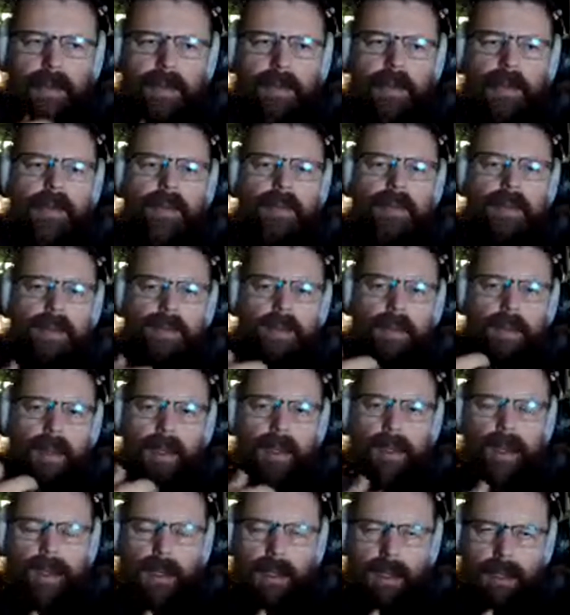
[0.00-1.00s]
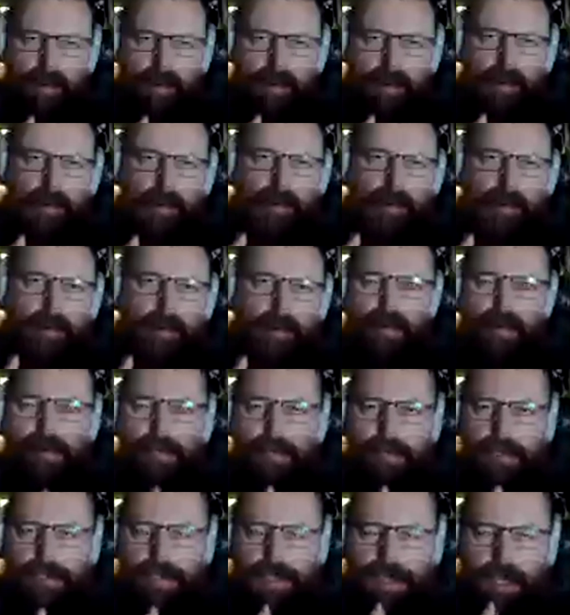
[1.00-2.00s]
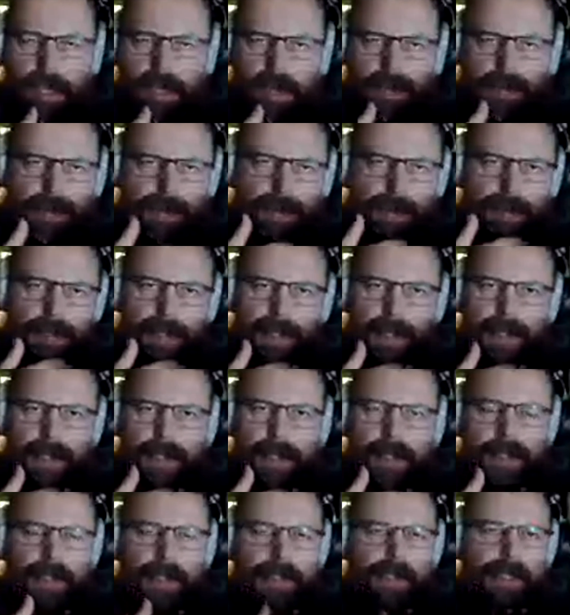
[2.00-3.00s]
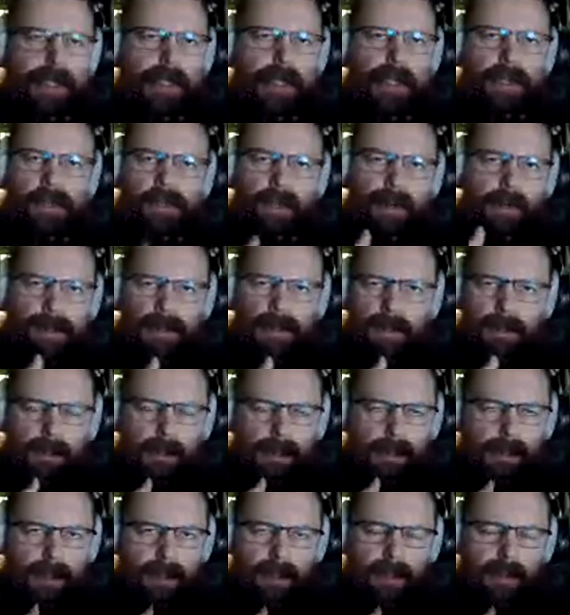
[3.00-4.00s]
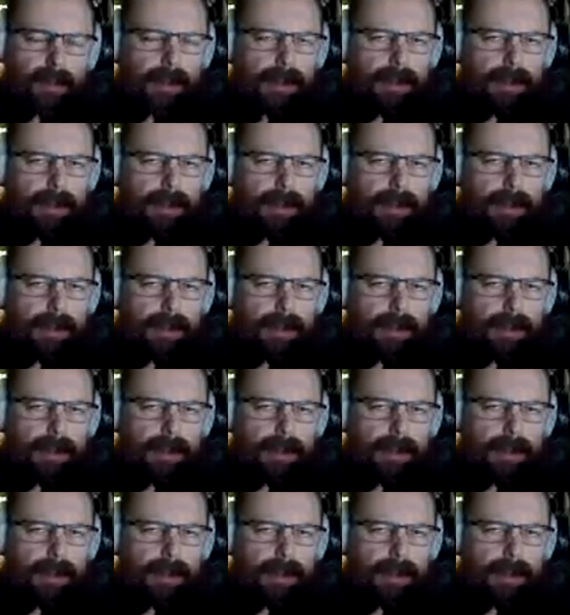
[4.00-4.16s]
YouTube being what it is now, it's not what it was 2